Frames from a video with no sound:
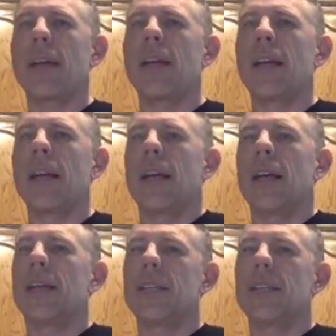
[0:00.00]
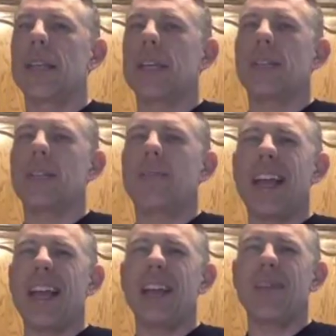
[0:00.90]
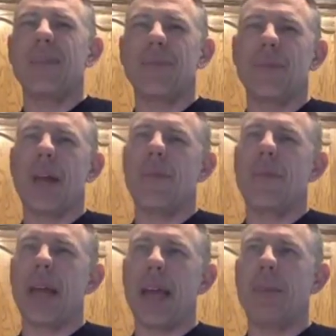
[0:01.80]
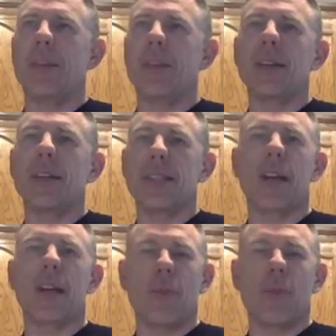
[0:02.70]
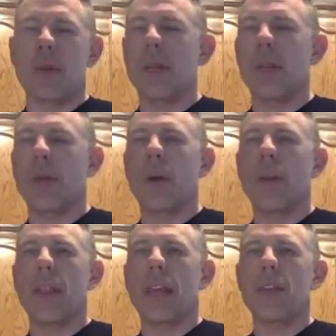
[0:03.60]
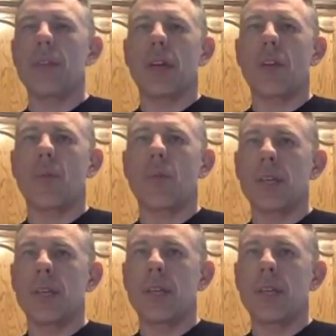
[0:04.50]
a digestive pain, not pain, but a little discomfort when they use other ones.